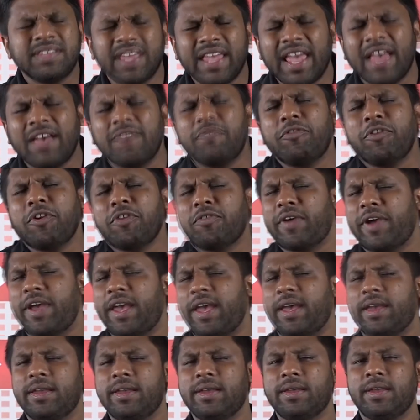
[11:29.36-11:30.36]
It's
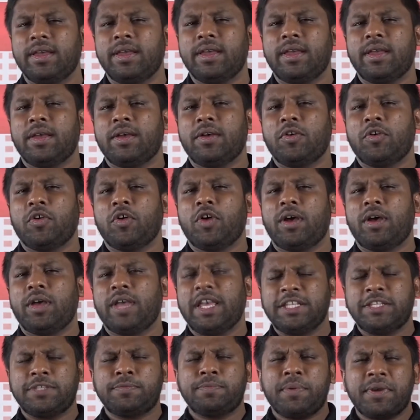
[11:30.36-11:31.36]
everywhere.
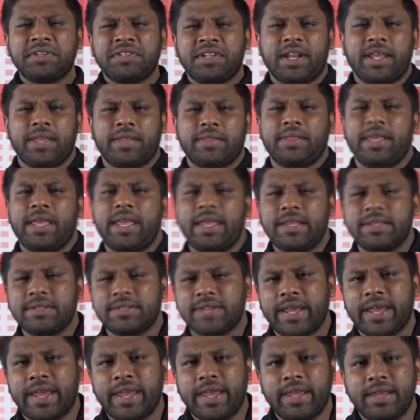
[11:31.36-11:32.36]
Especially
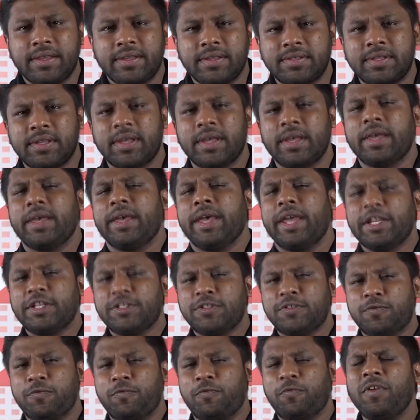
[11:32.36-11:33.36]
these days,
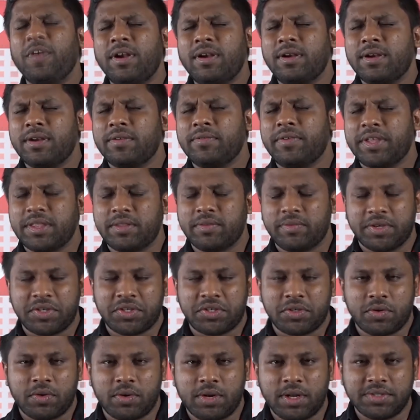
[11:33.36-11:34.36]
it's filled
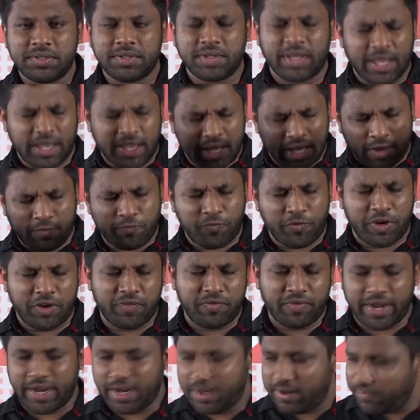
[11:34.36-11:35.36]
with visuals
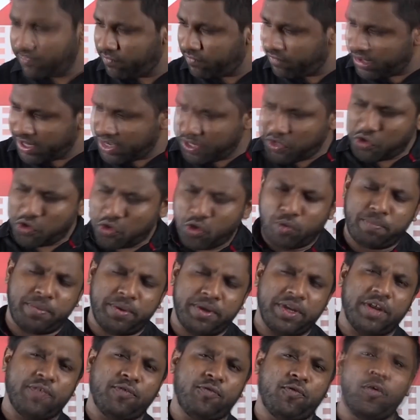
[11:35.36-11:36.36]
everywhere. When
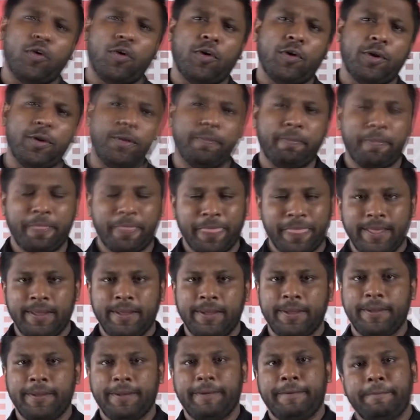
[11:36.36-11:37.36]
you open a phone,
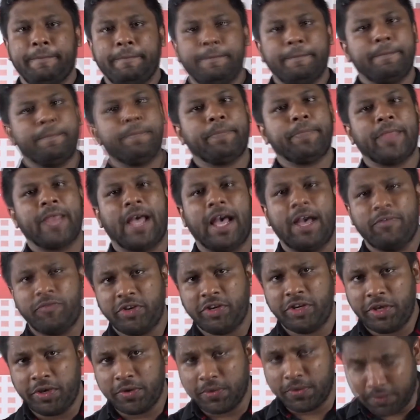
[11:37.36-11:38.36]

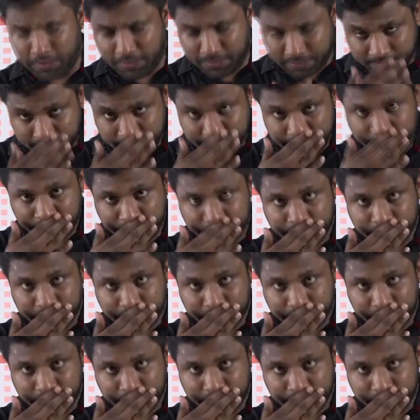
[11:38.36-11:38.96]
how do you